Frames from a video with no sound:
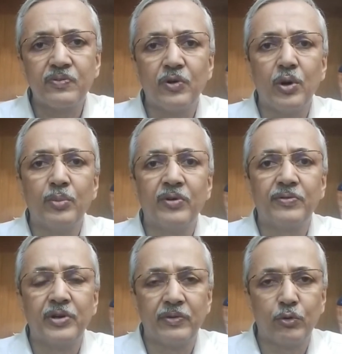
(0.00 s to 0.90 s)
form
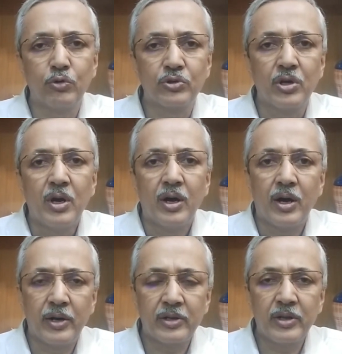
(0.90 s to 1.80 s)
of divorce
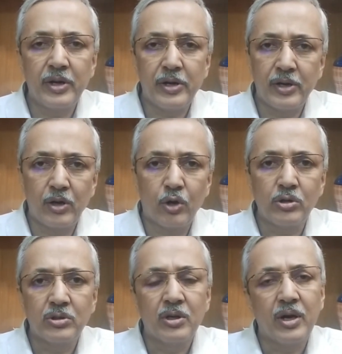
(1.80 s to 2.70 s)
under the Indian
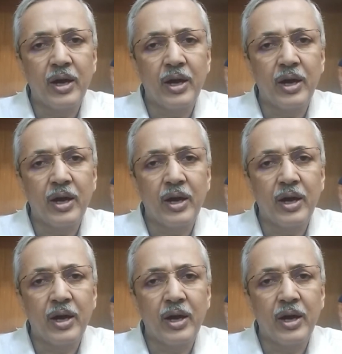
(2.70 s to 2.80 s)
laws,